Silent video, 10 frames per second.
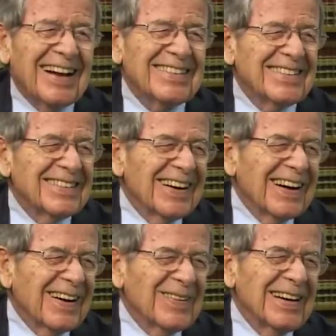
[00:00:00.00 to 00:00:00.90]
I said,
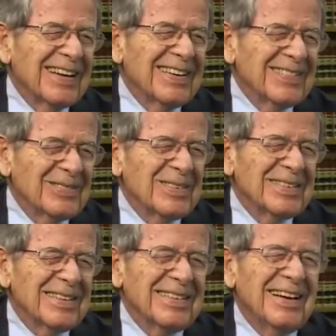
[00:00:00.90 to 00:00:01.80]
no
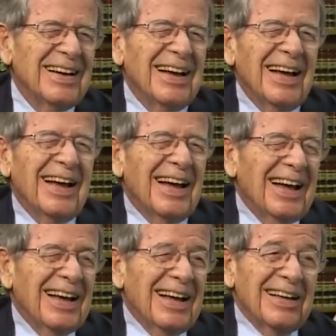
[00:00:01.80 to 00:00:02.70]
way.
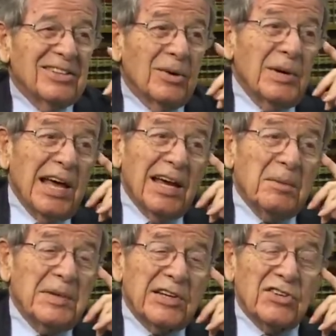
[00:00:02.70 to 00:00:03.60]
So we had
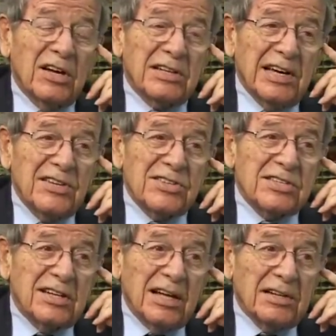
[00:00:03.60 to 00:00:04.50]
a mix on
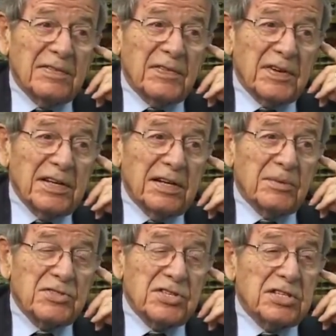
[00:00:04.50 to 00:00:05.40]
cases, and I'll never forget. It
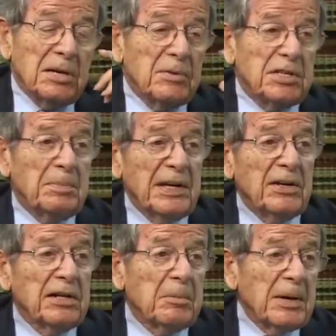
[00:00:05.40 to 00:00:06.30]
was just, it would
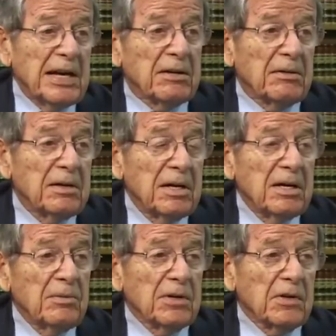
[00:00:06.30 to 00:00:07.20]
depend on the panel,
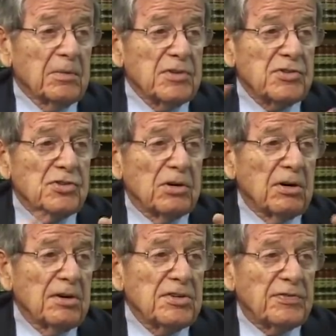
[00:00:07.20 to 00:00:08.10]
whether it was
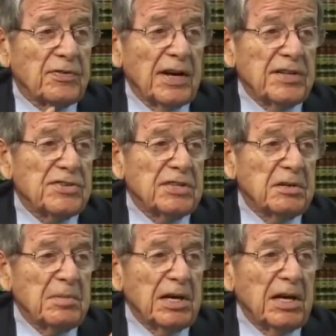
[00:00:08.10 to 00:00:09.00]
George, Franson,
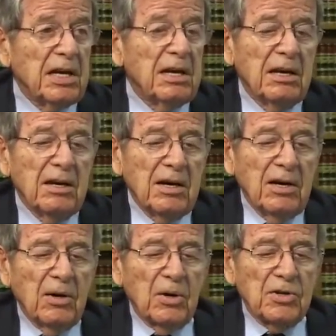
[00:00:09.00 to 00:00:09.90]
and me,
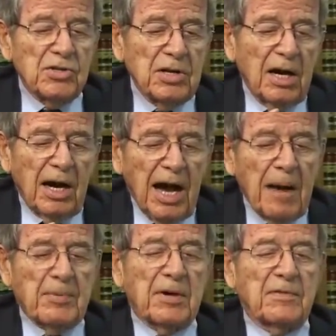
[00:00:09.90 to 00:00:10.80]
or
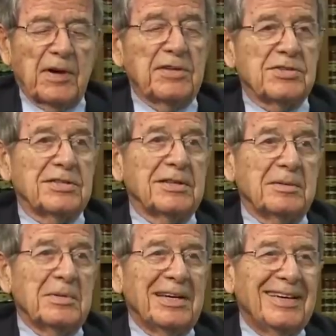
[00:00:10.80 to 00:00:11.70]
Hopper, Franson,
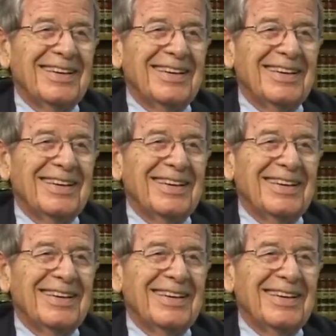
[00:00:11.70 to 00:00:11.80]
and me.